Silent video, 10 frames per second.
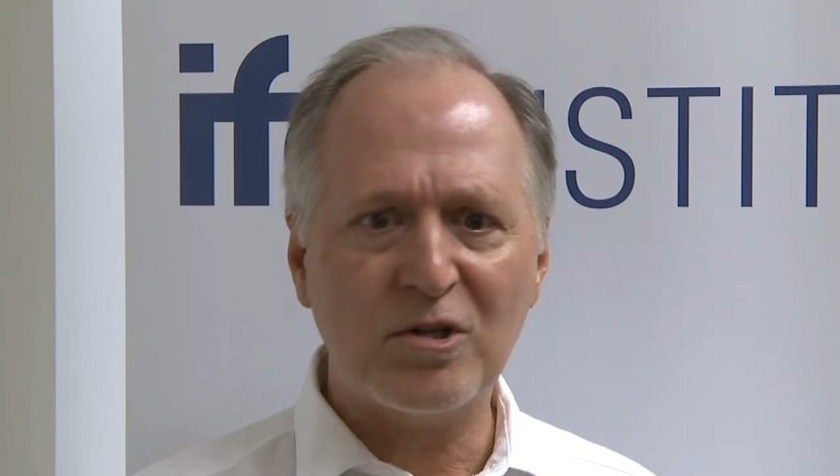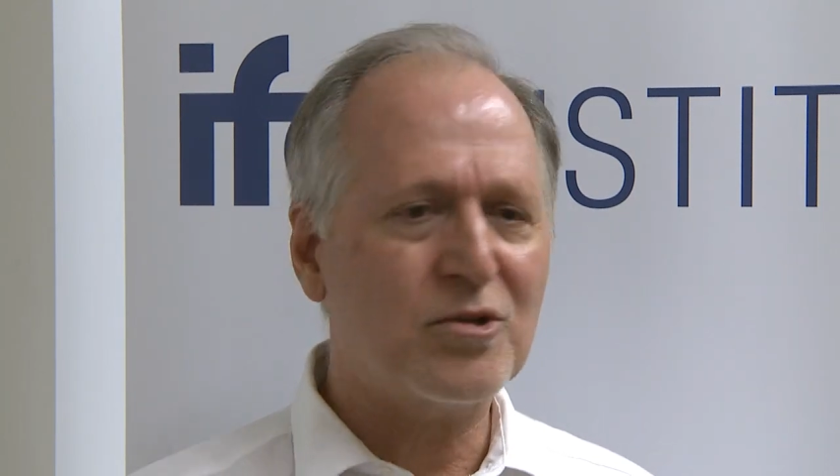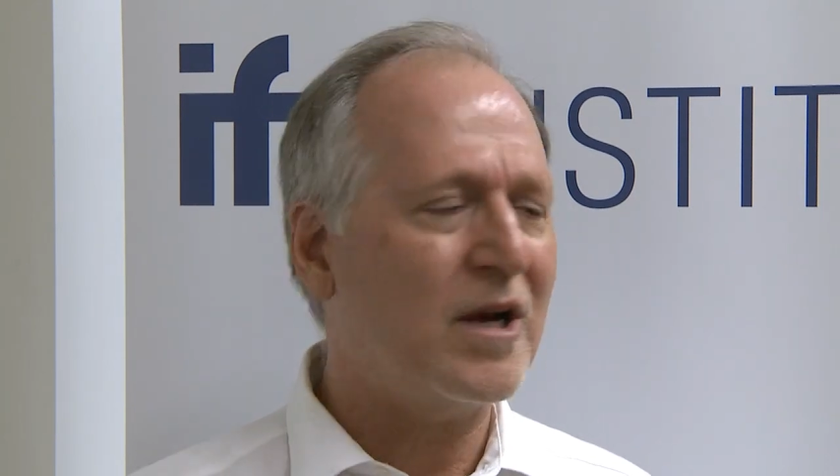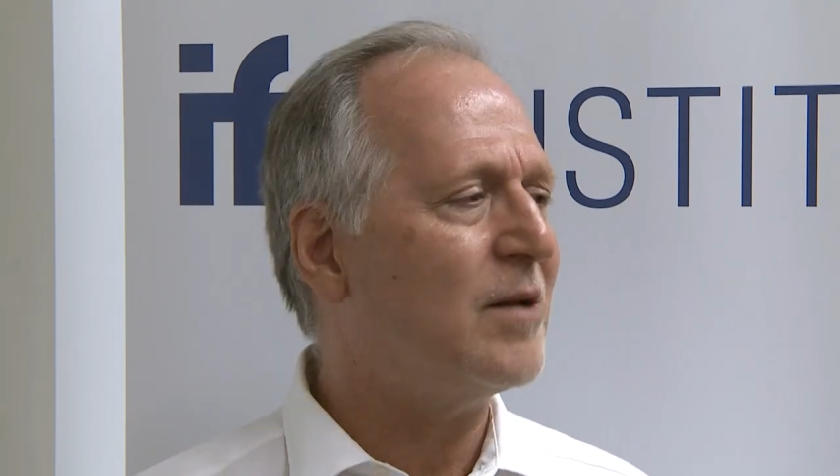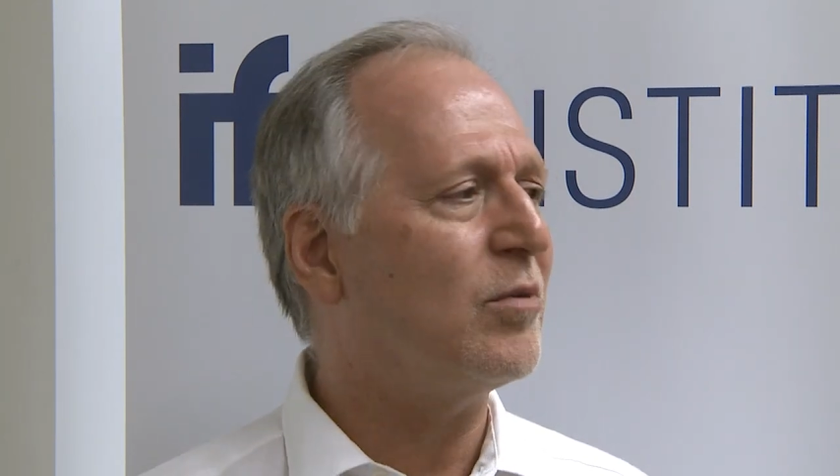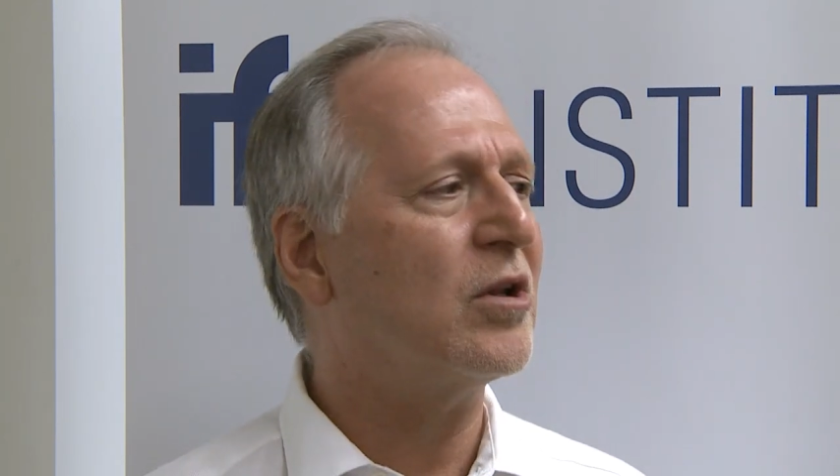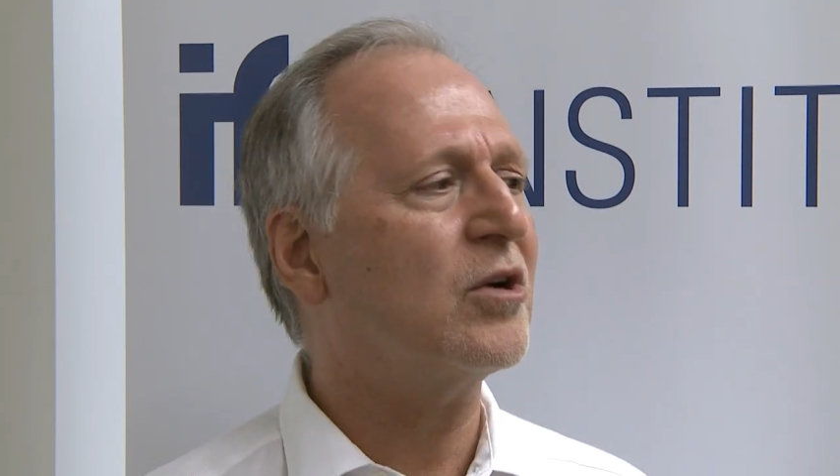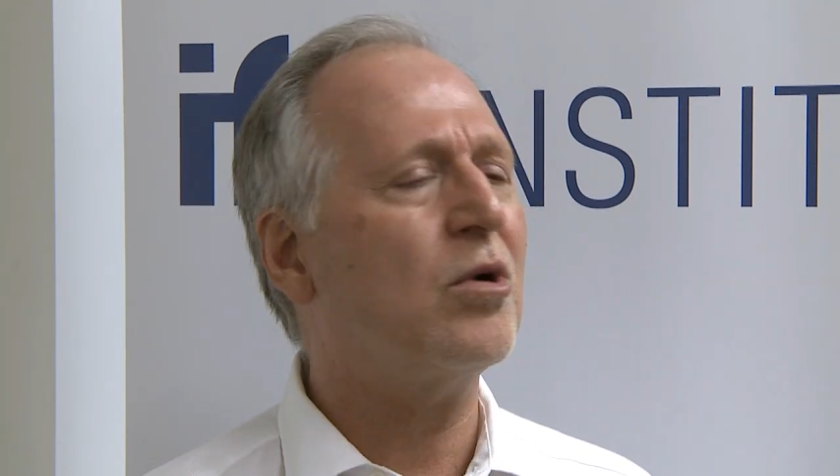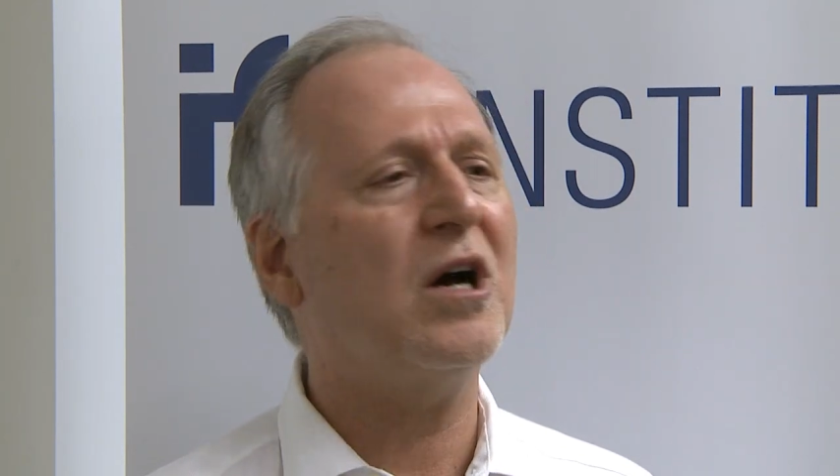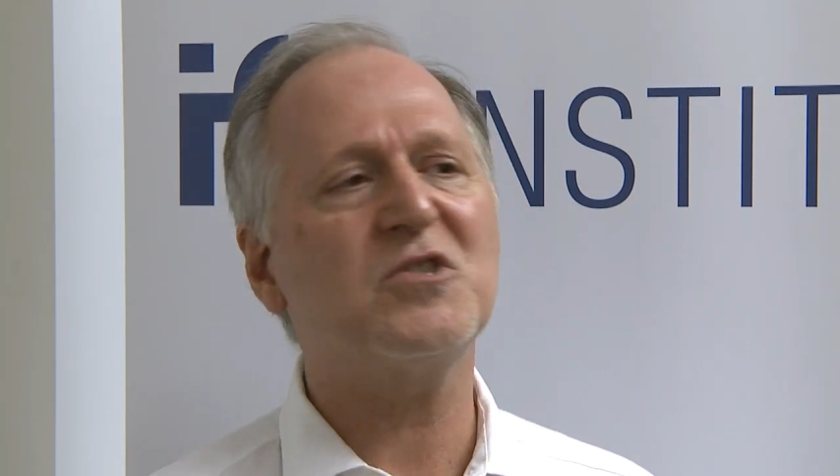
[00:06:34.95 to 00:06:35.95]
tradable
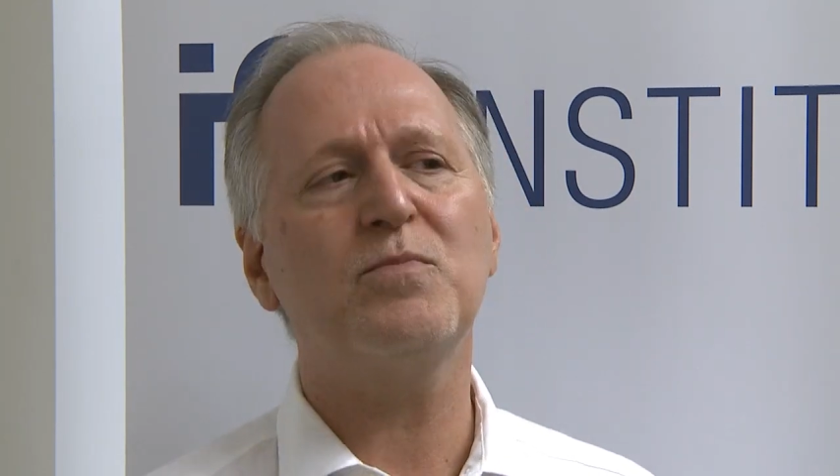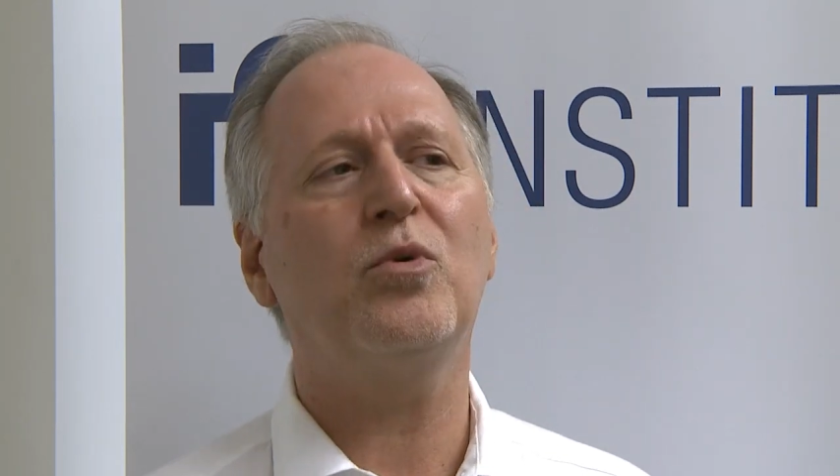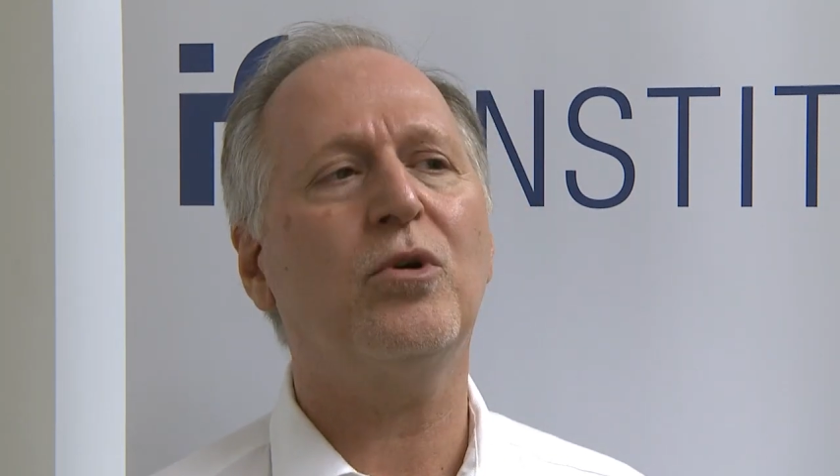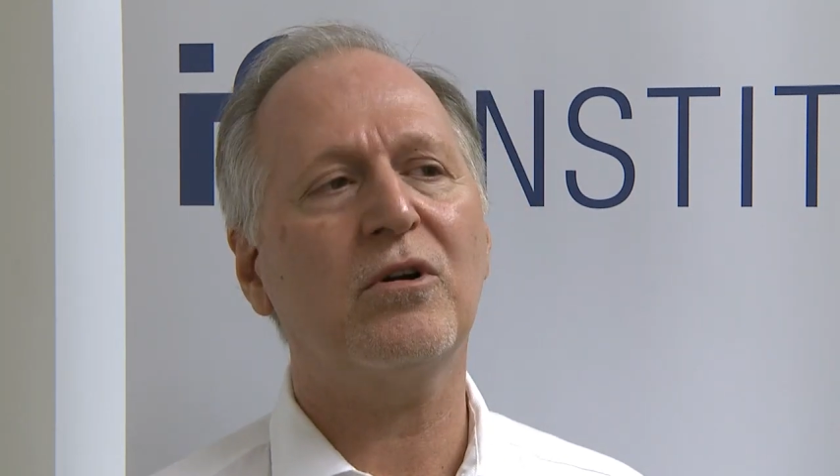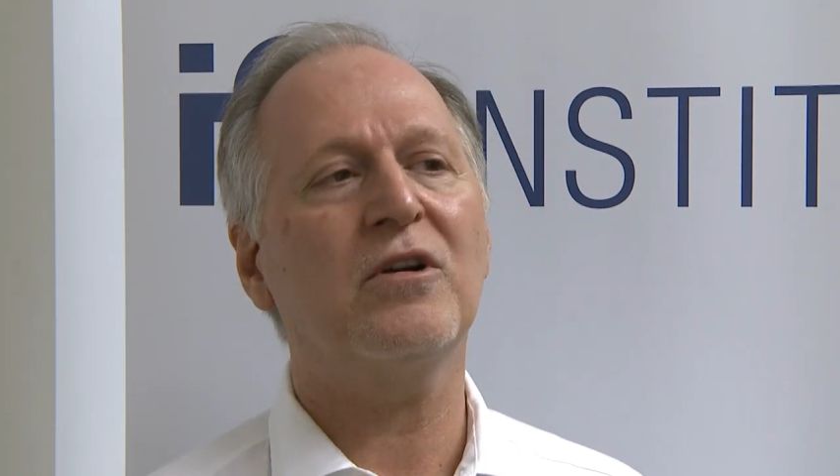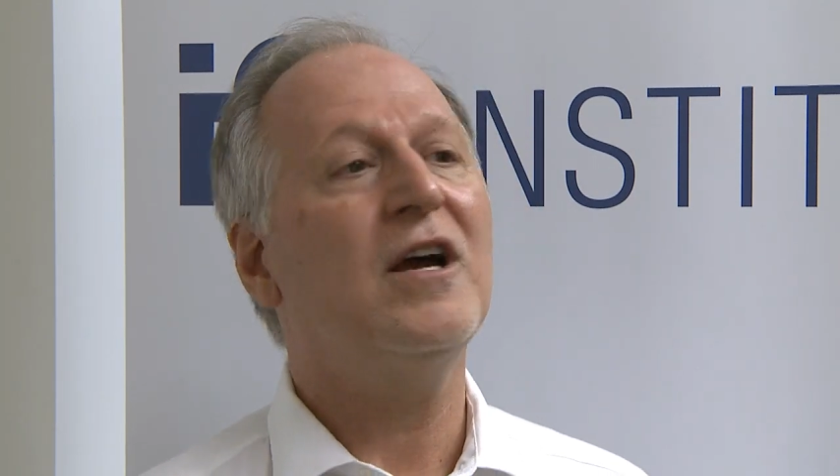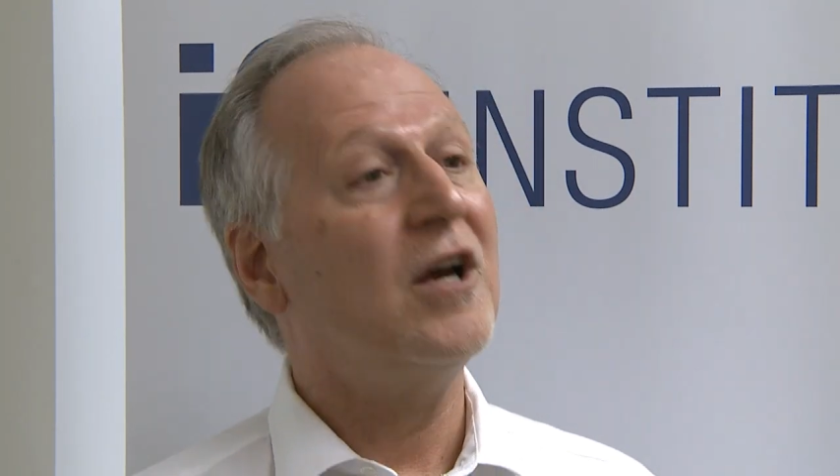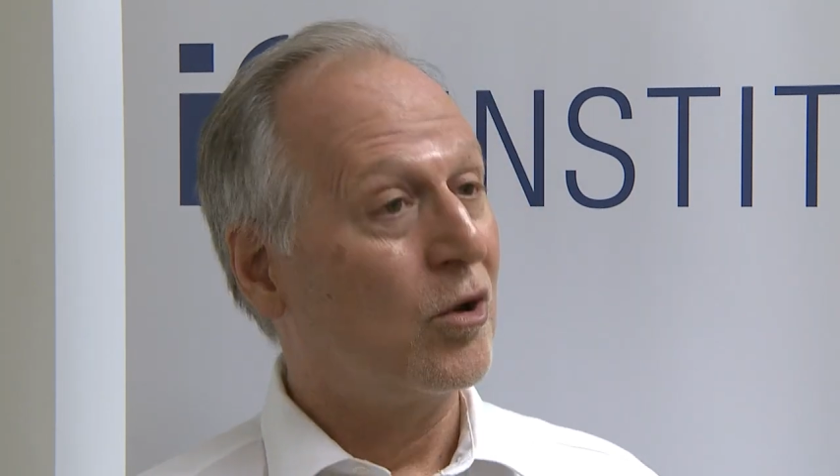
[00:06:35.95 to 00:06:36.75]
across border,